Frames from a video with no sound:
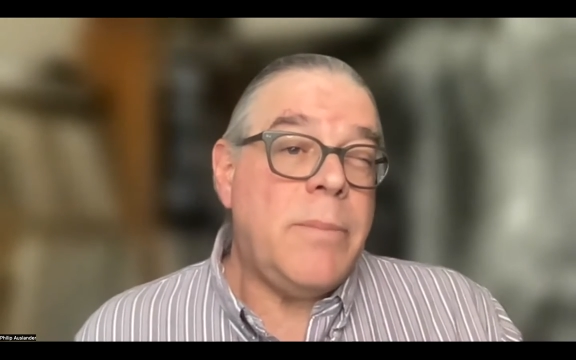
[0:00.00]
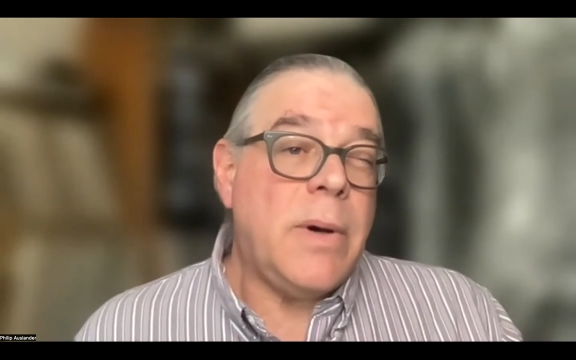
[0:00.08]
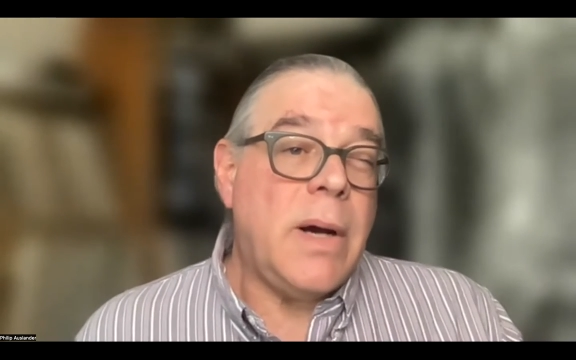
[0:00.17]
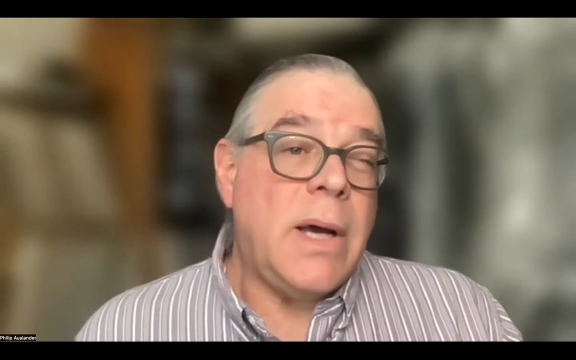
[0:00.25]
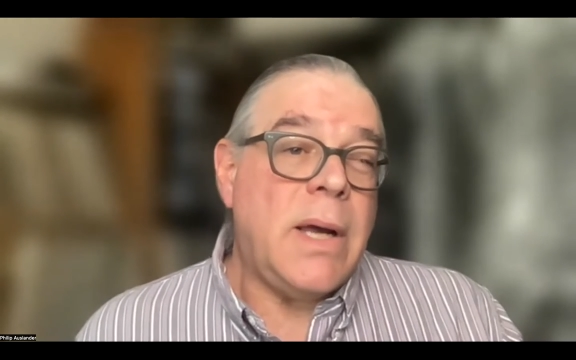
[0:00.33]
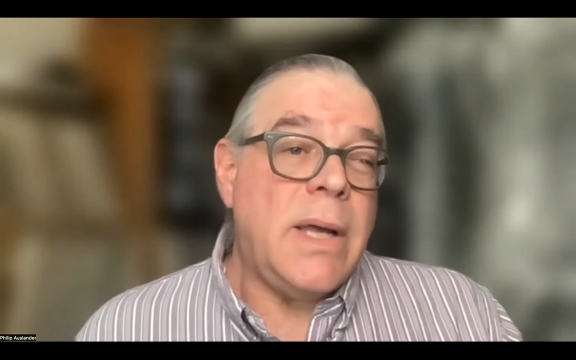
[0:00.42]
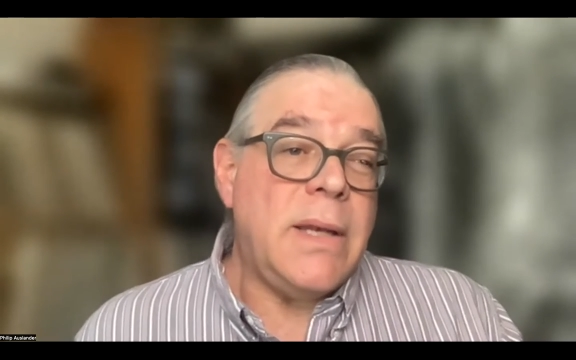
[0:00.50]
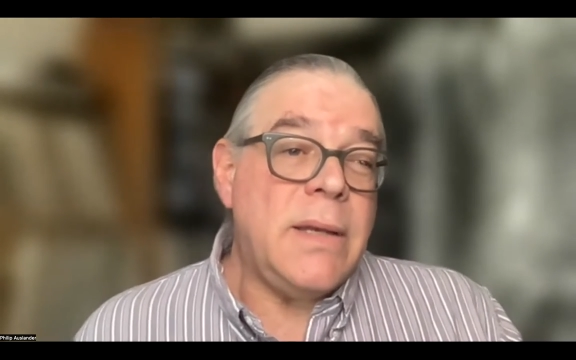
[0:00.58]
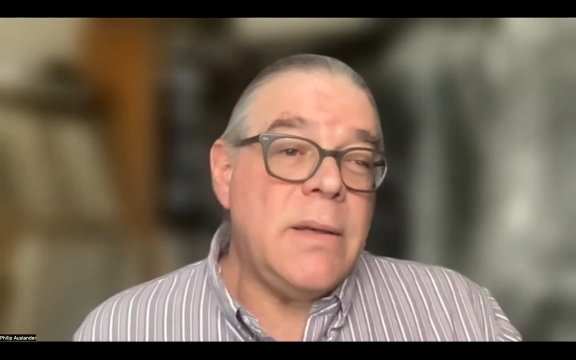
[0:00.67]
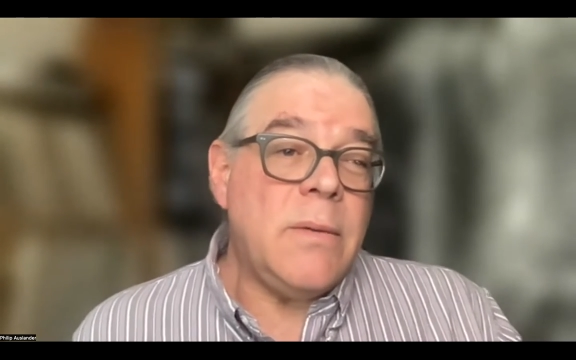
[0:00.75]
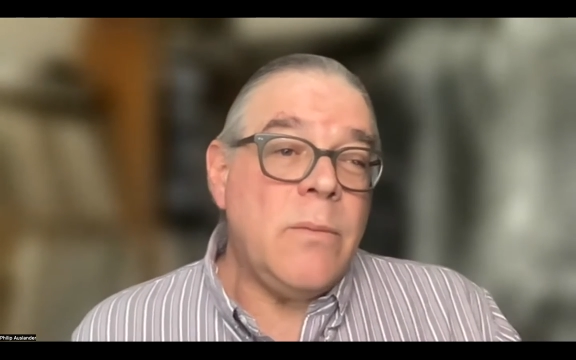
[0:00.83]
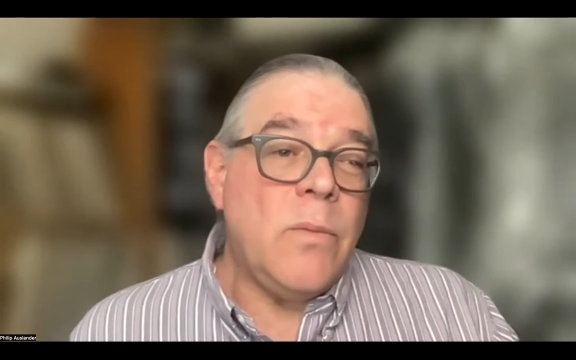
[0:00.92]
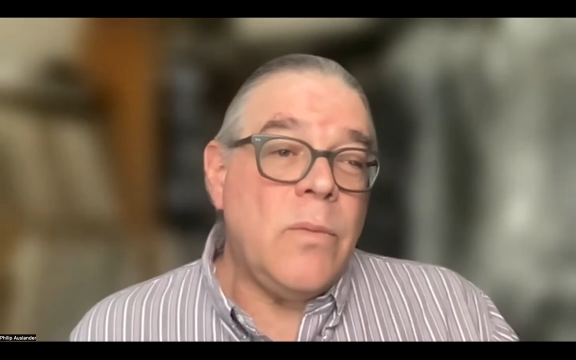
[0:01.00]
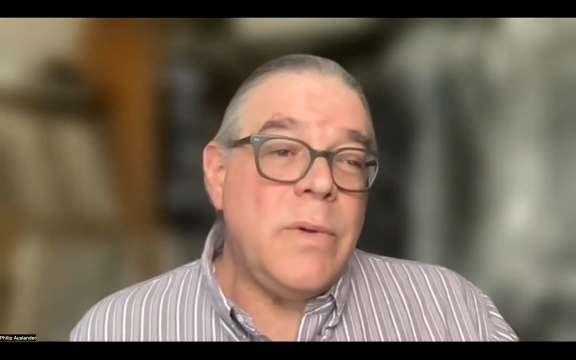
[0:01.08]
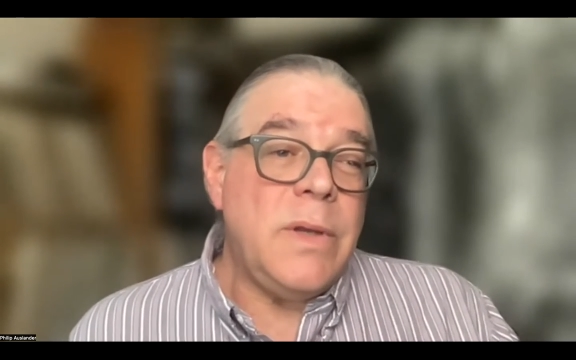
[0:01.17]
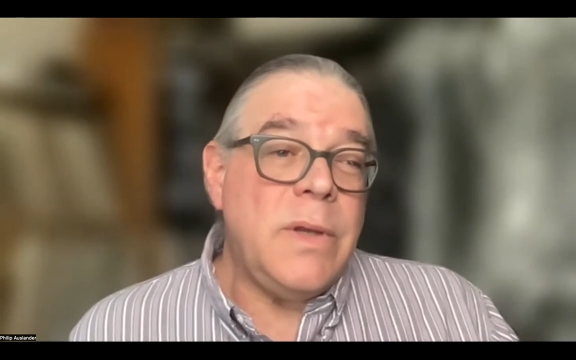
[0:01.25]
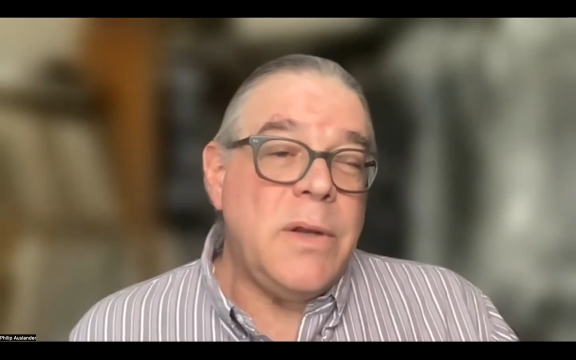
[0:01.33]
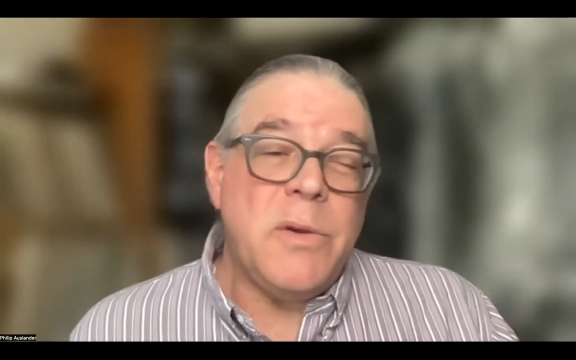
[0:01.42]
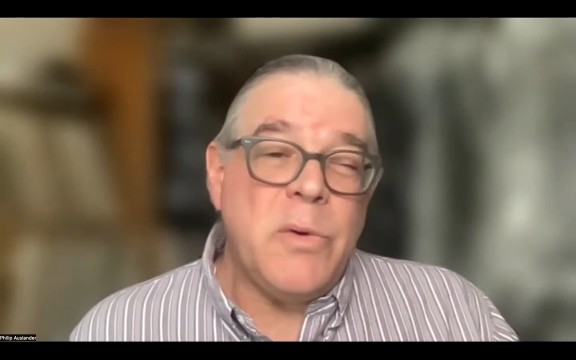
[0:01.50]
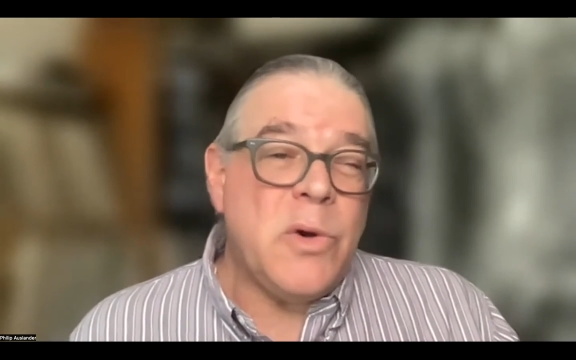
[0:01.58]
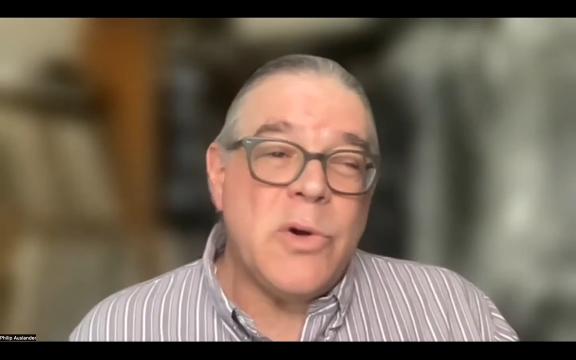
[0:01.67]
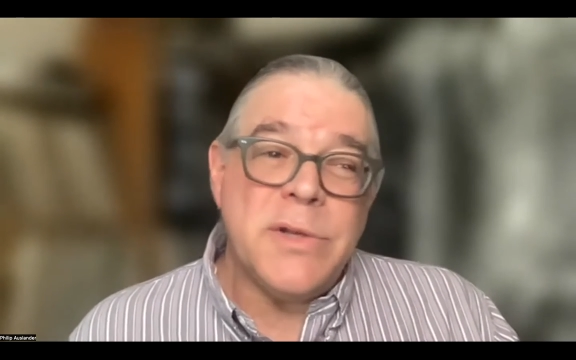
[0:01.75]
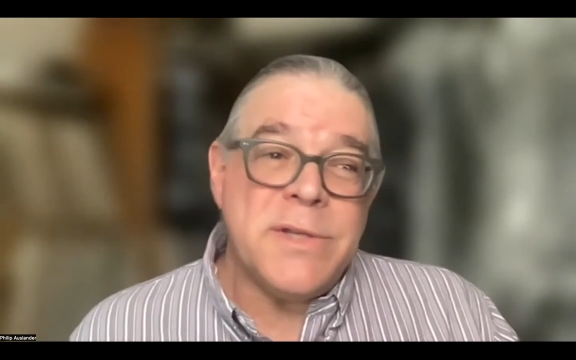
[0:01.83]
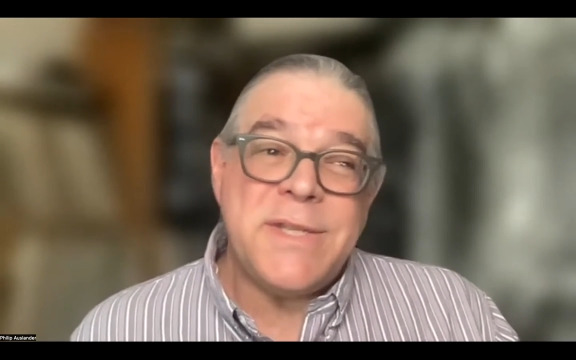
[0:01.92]
but you
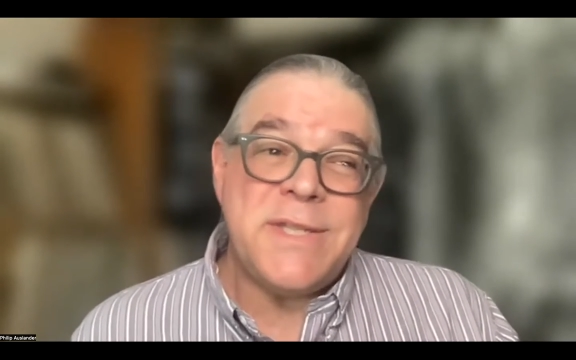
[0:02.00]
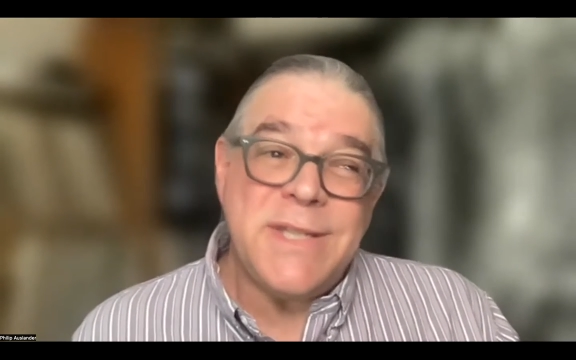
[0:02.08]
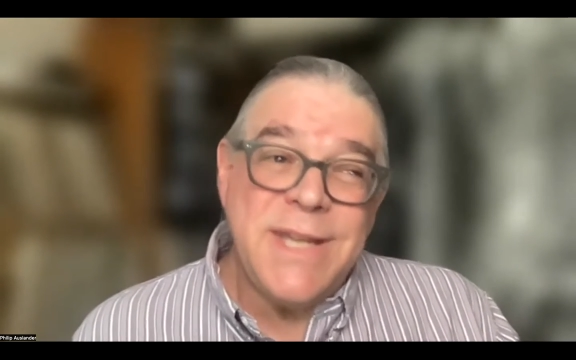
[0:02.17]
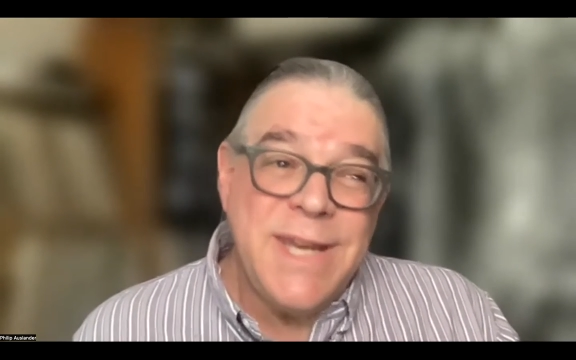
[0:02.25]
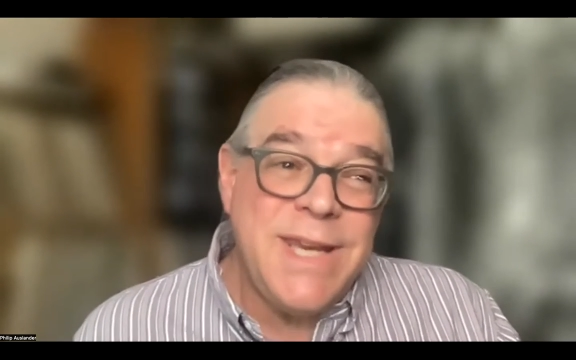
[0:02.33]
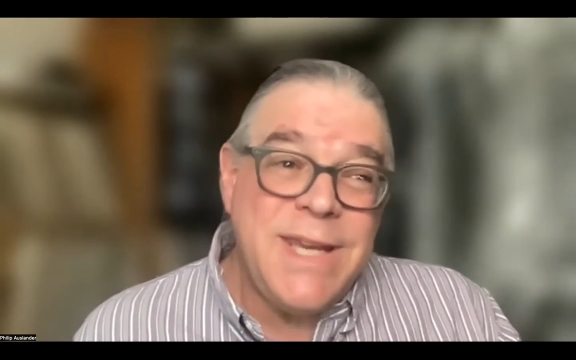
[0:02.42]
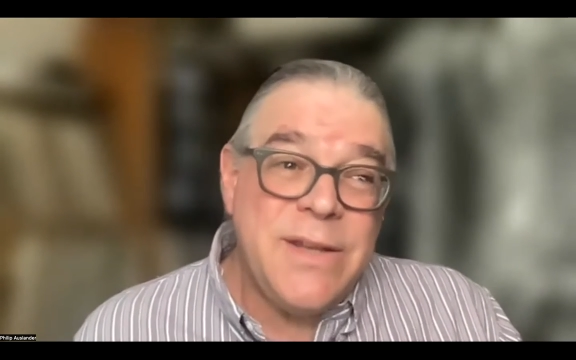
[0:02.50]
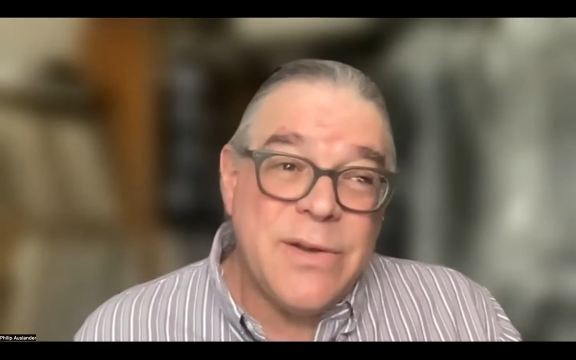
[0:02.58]
couldn't see